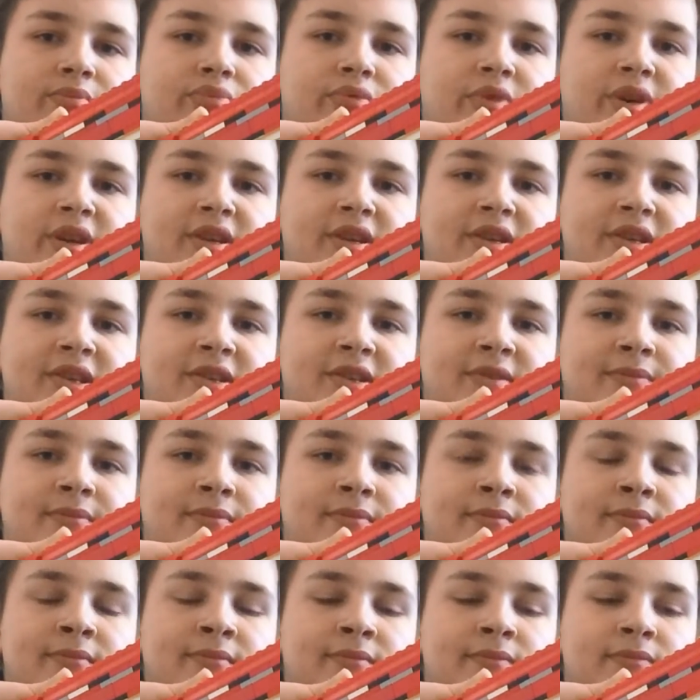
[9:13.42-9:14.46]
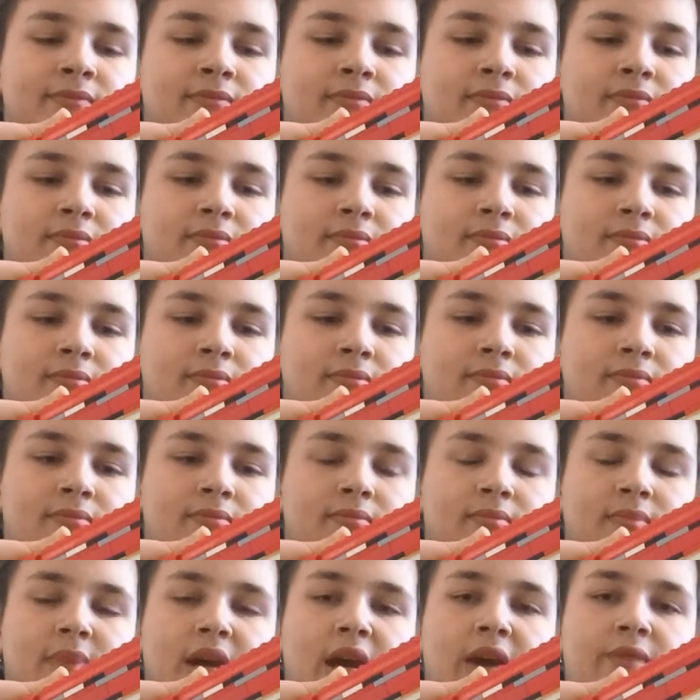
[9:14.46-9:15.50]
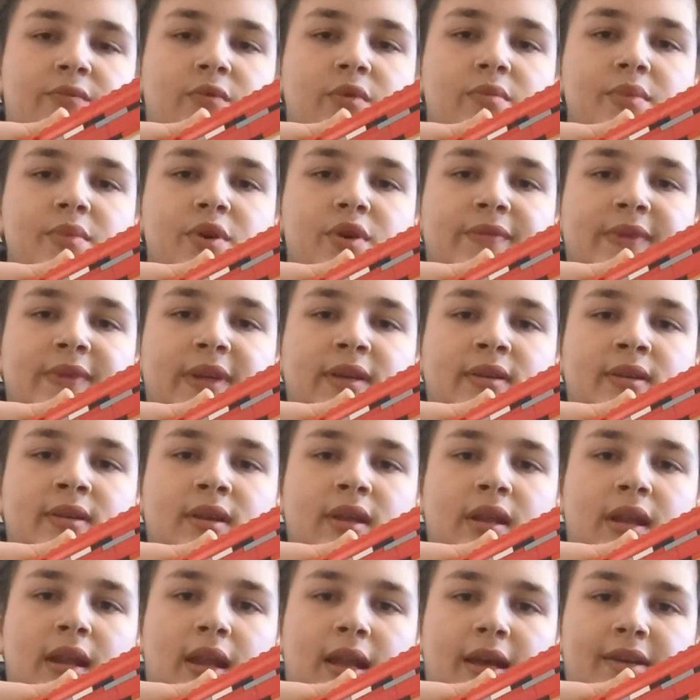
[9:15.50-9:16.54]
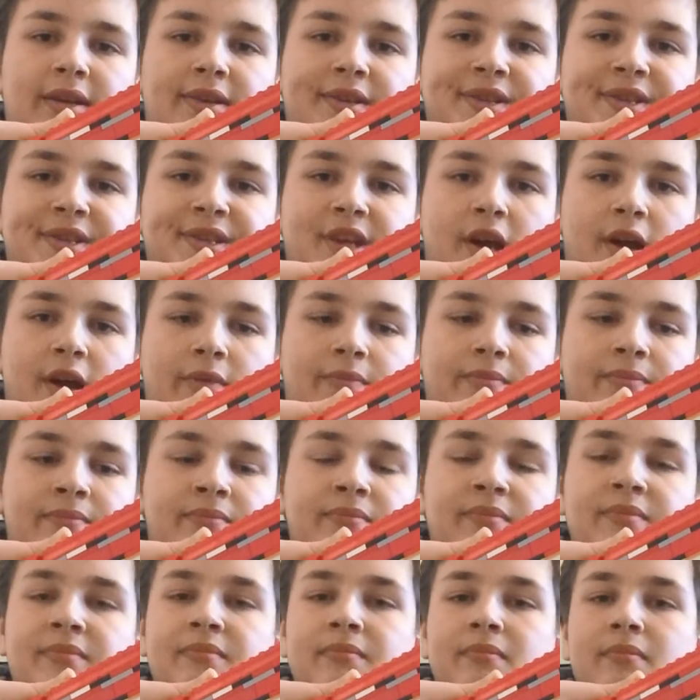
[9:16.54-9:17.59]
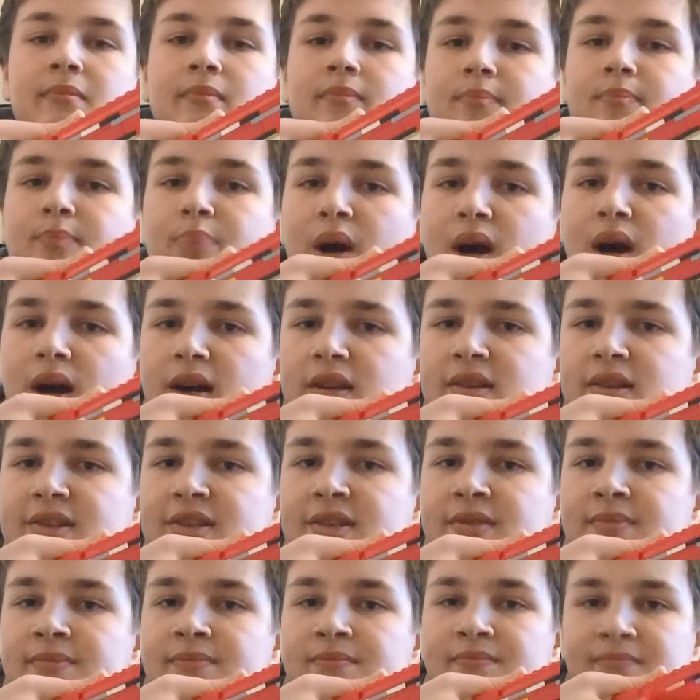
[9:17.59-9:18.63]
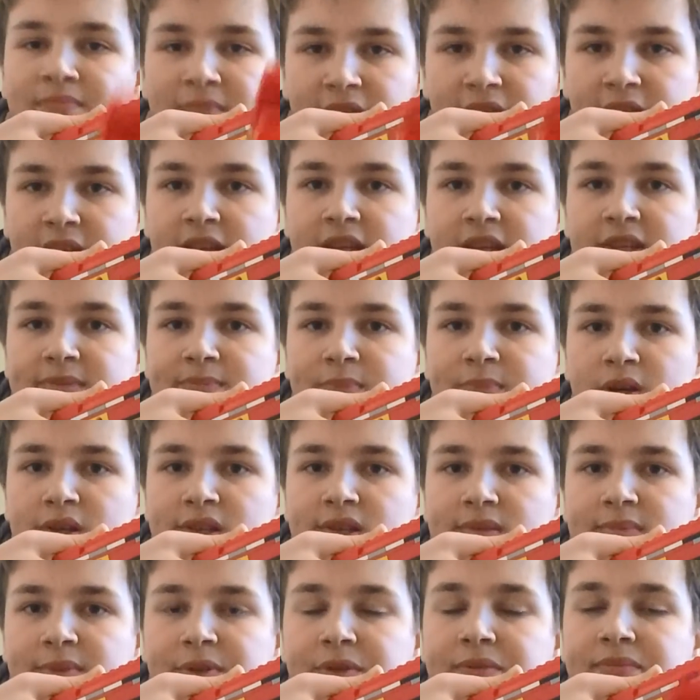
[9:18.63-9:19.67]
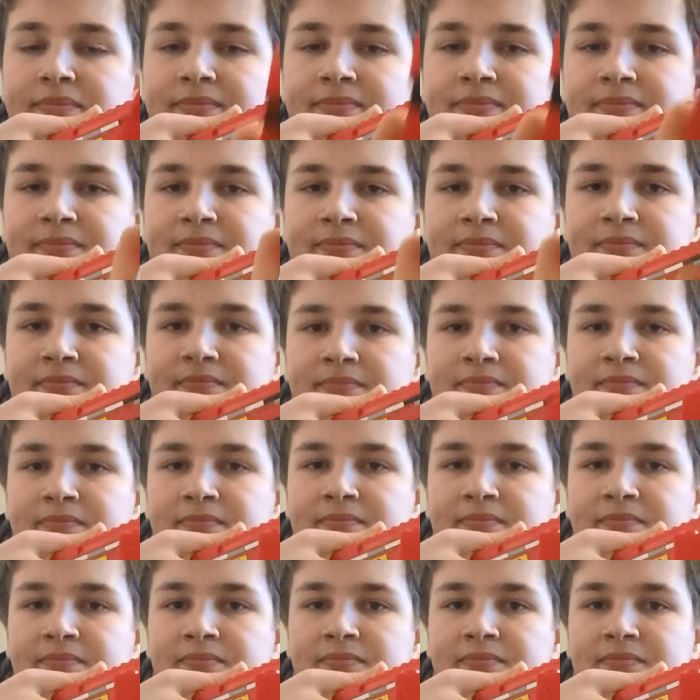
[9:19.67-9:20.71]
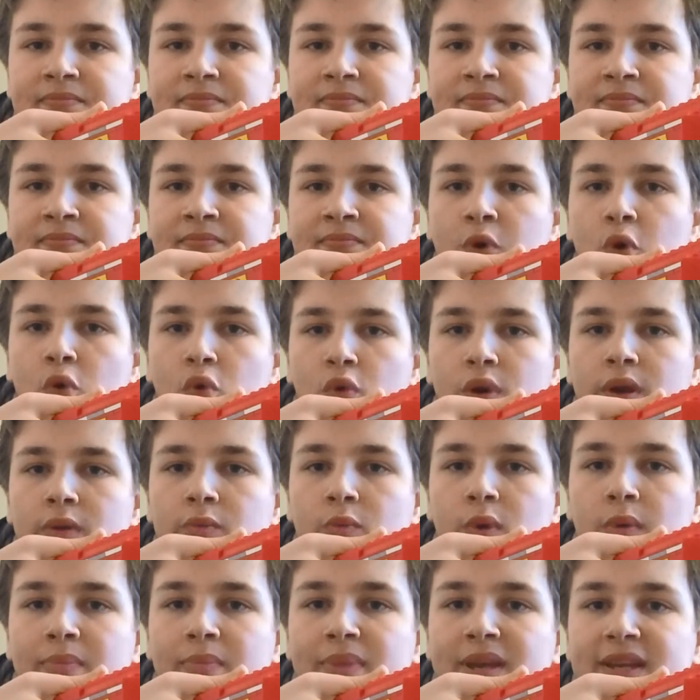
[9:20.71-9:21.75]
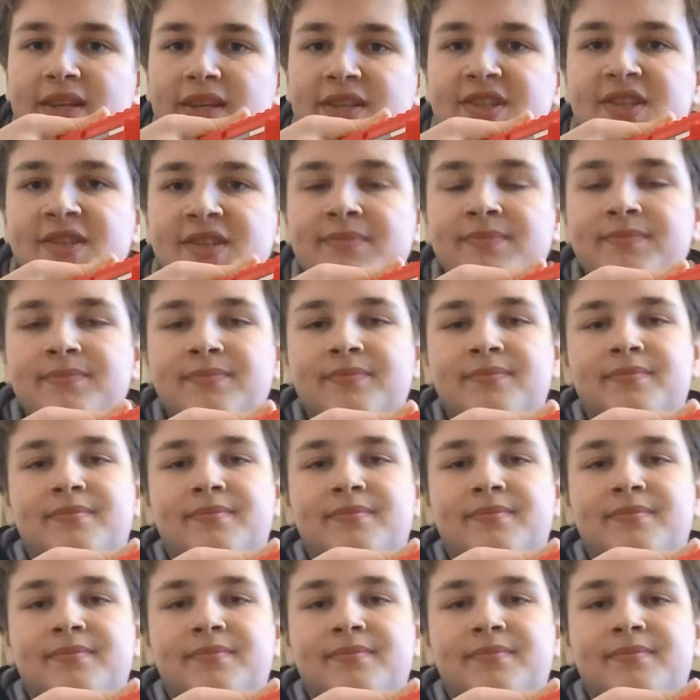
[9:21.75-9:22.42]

bricks and remove it like so. But it is possible, all in one piece.